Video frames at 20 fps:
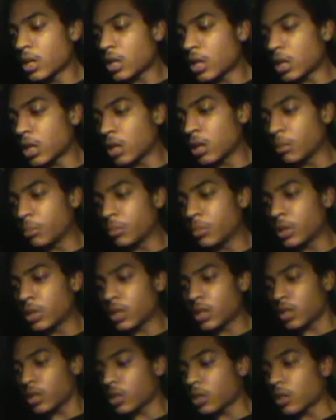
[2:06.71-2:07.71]
And
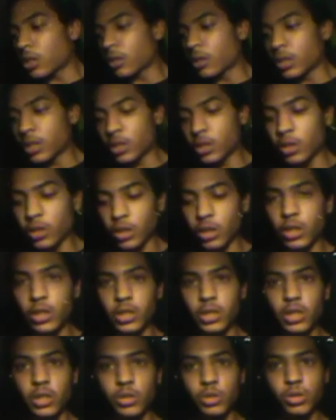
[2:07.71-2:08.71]
you'll
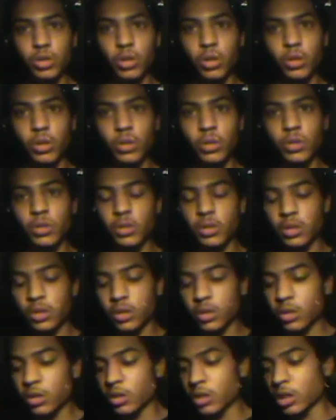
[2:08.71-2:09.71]
learn control,
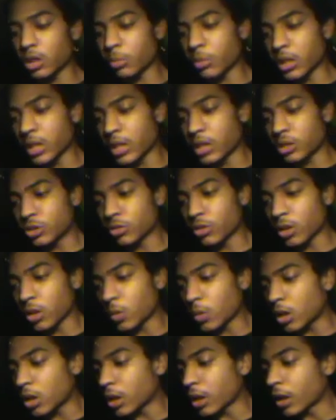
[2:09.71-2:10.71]
as you
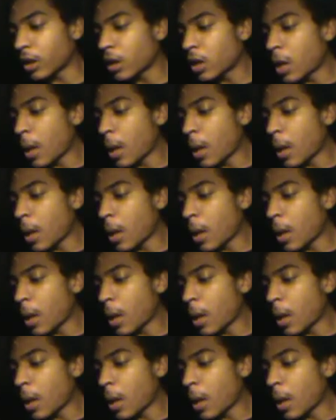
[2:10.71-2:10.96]
go on.